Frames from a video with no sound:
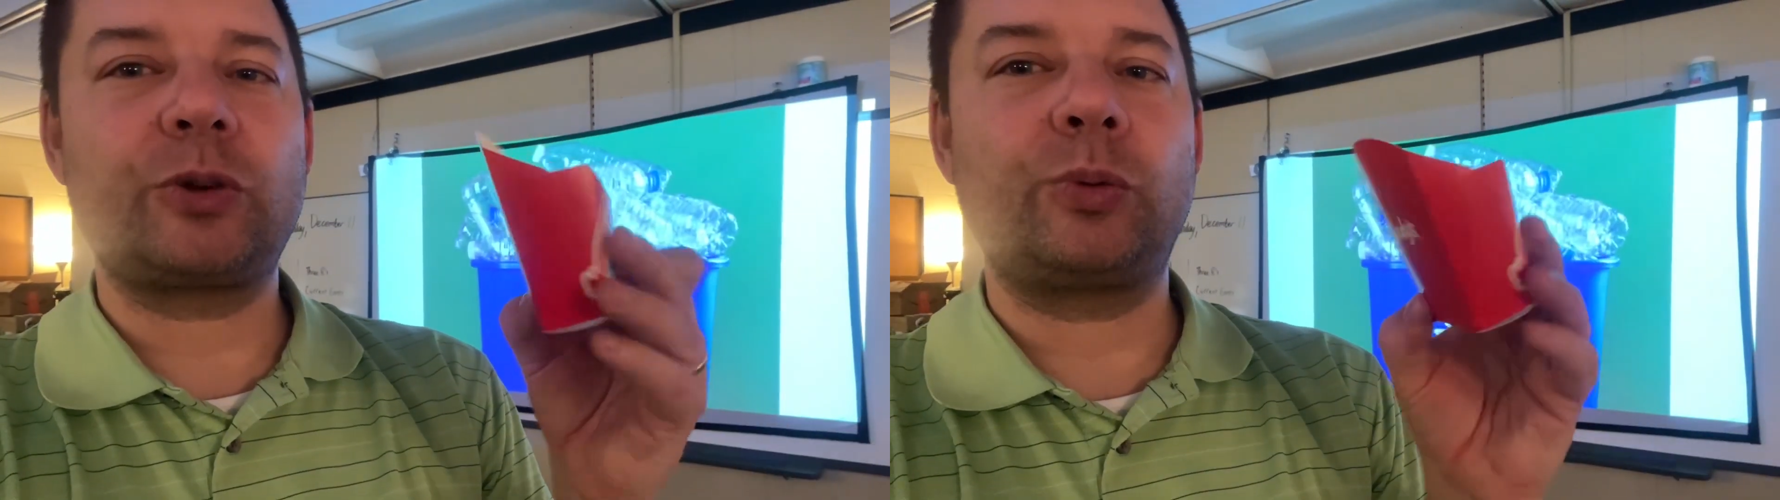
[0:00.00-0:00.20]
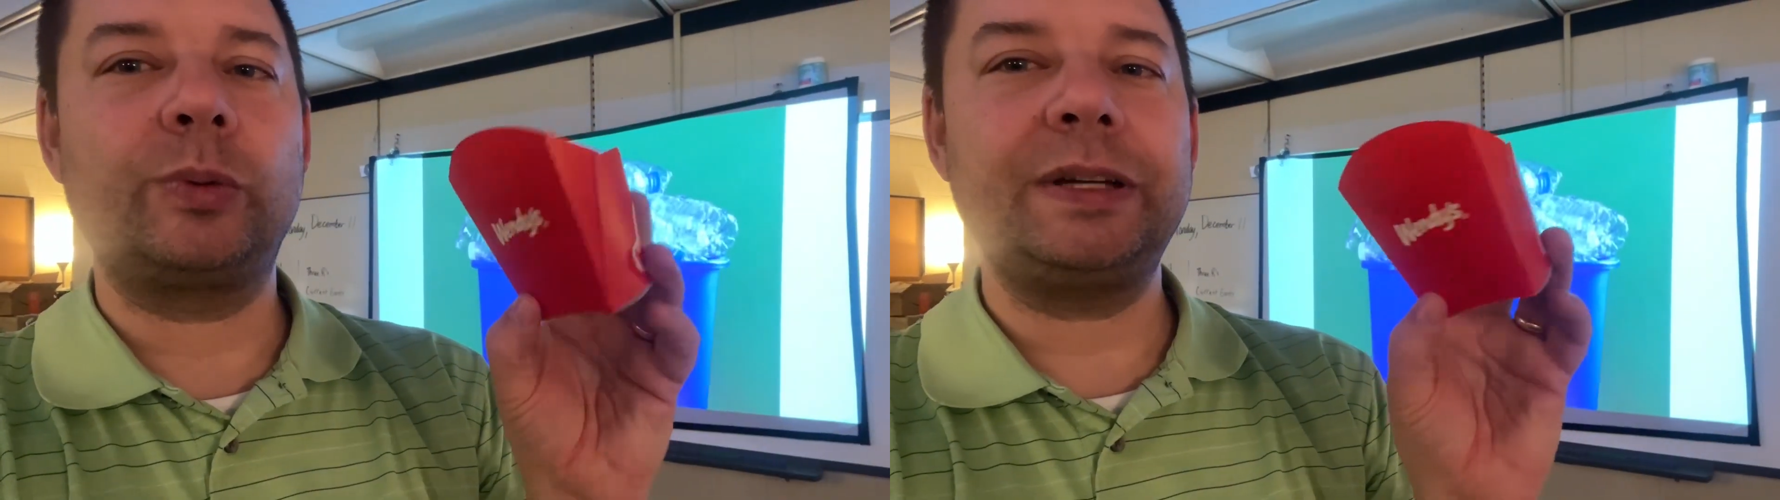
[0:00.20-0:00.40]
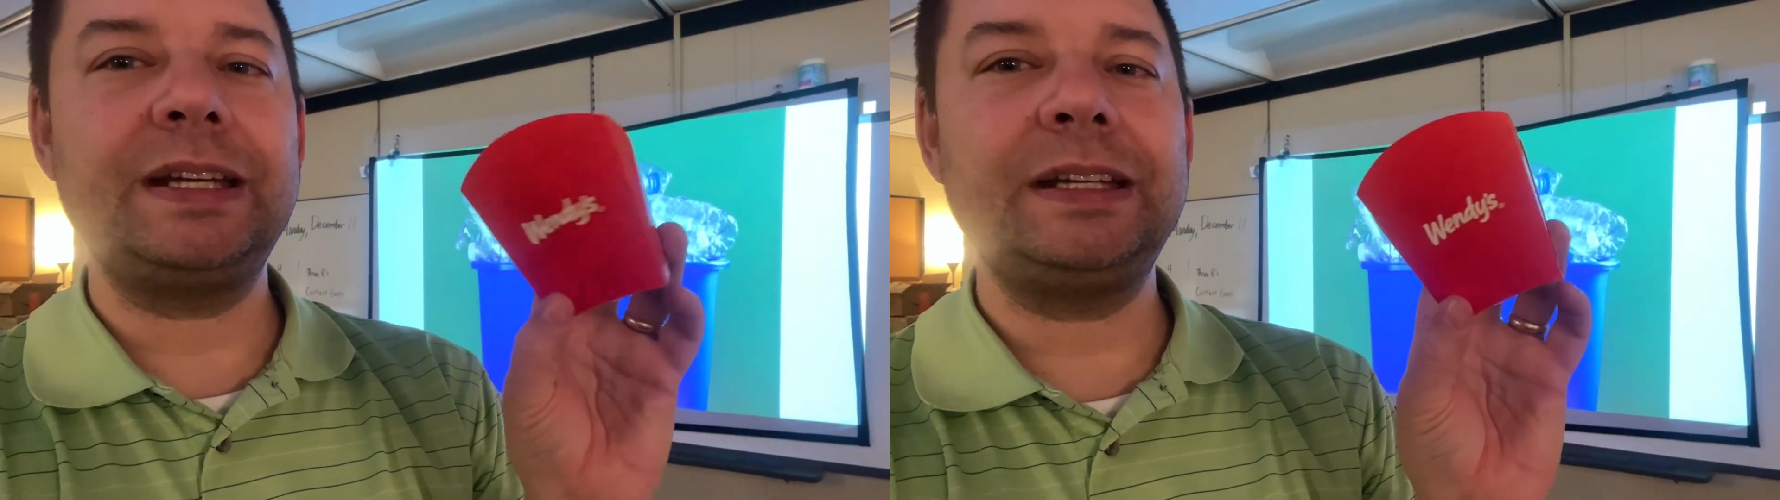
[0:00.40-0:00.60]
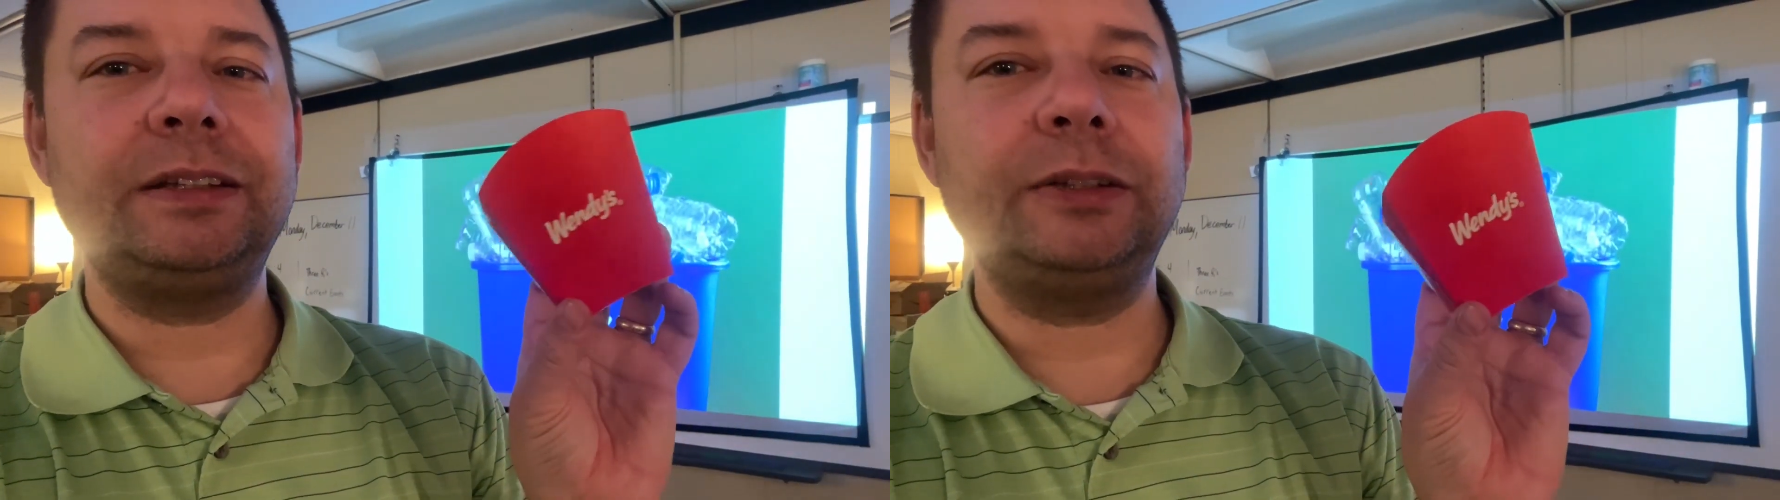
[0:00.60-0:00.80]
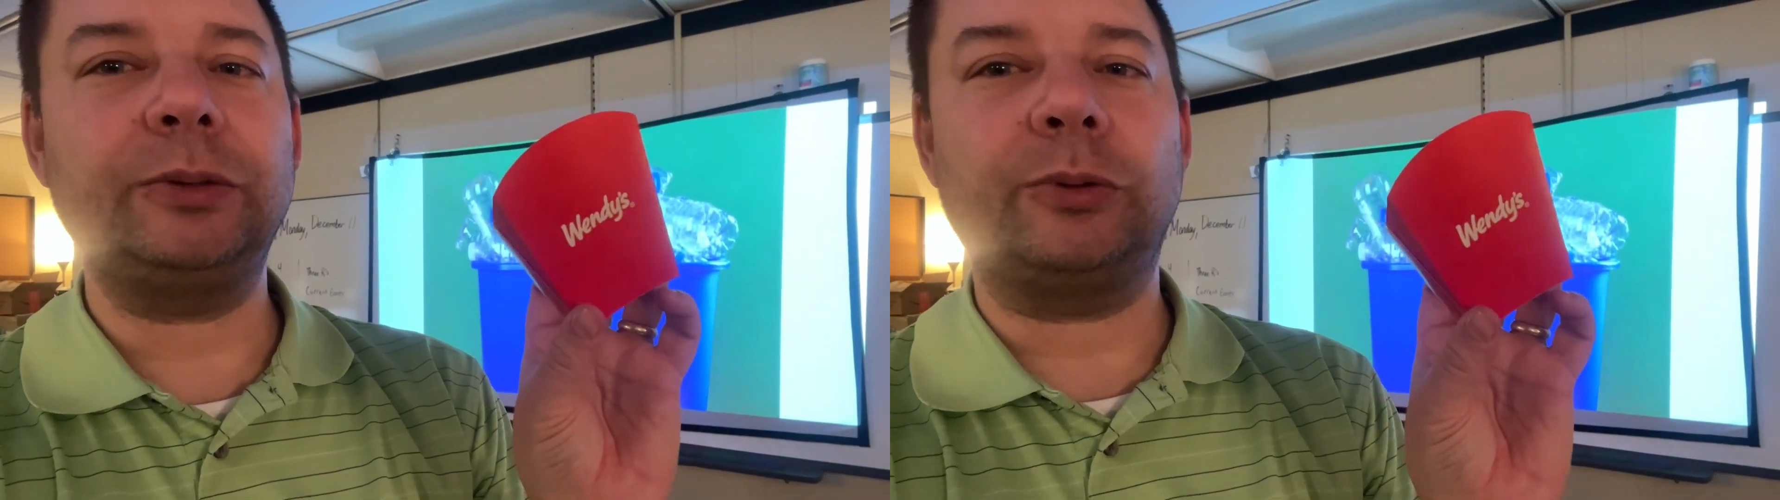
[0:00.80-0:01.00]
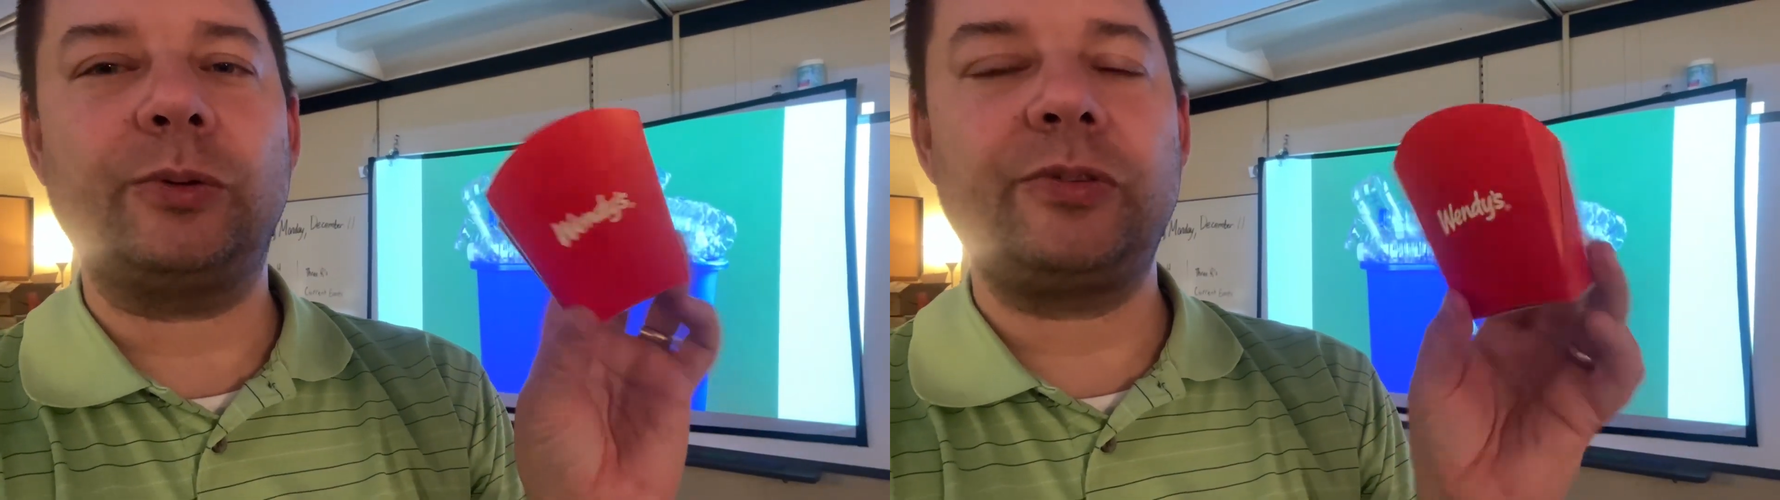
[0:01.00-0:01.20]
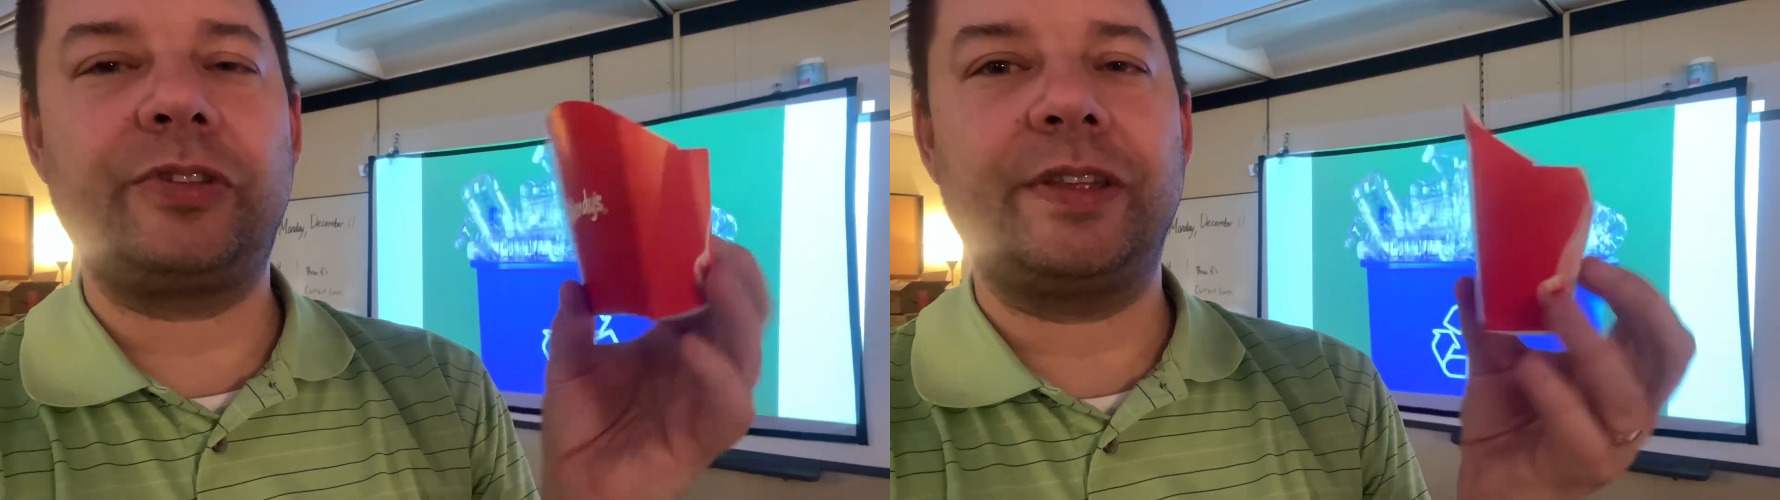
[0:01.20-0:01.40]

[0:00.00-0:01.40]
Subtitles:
reuse